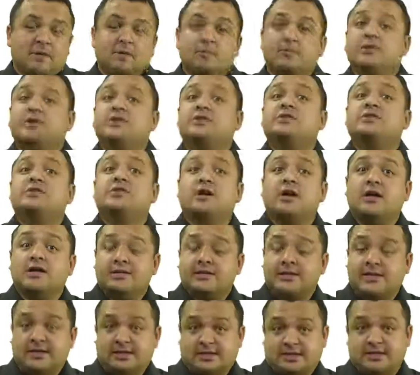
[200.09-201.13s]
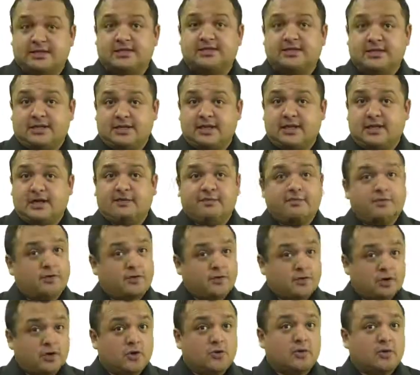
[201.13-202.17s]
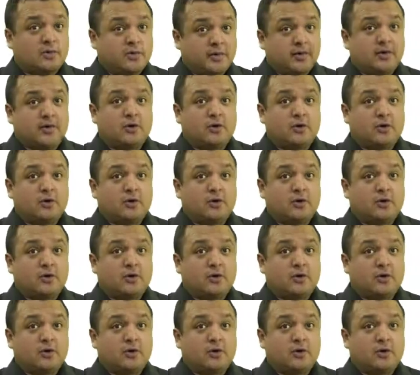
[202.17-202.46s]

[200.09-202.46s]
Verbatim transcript: Please contact us today for your repair